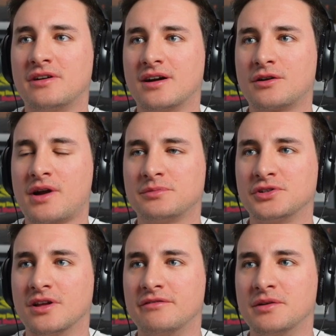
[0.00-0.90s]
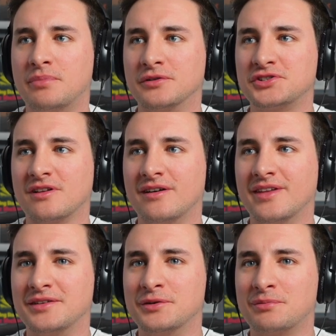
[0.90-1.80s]
I crapped all over your punchline.
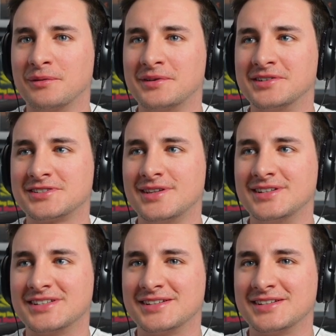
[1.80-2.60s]
Then you were probably going to say the exact